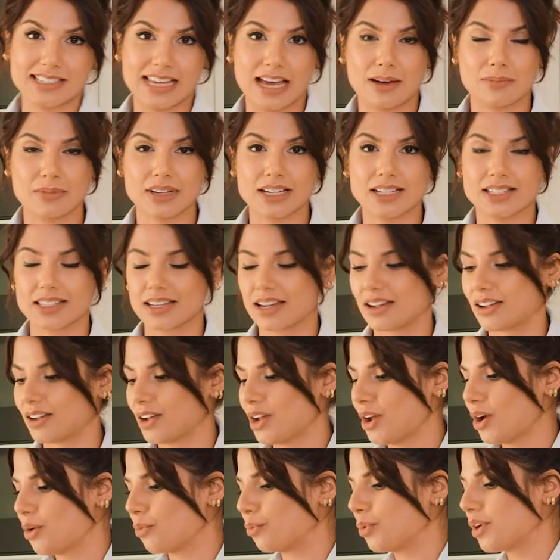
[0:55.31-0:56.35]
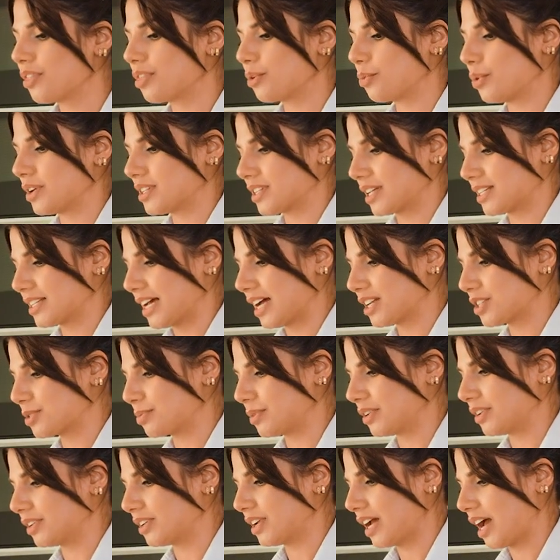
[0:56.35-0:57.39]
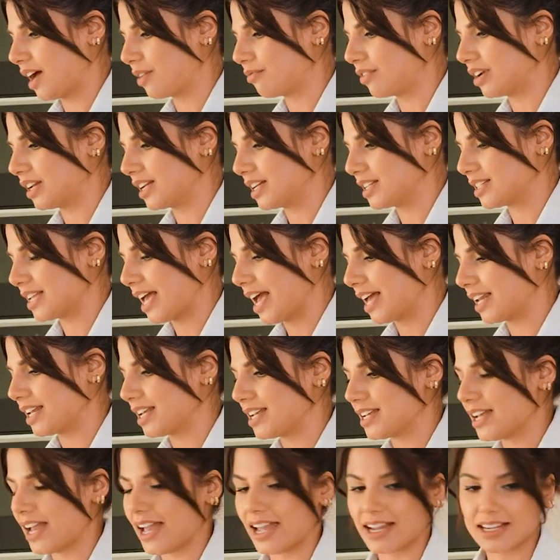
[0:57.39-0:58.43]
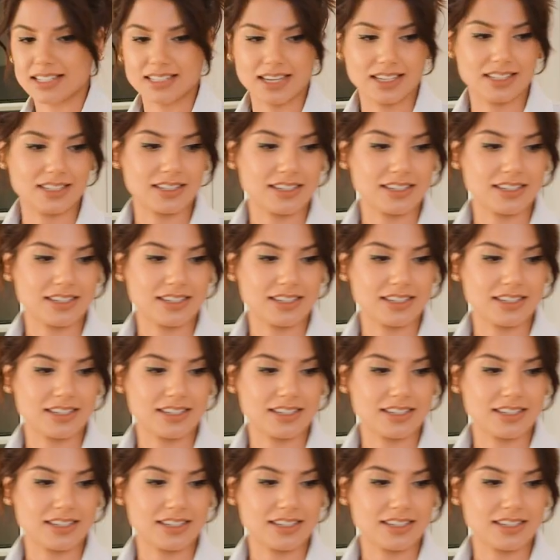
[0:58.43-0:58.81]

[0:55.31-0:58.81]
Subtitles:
stand mixer with the whisk attachment and release any excess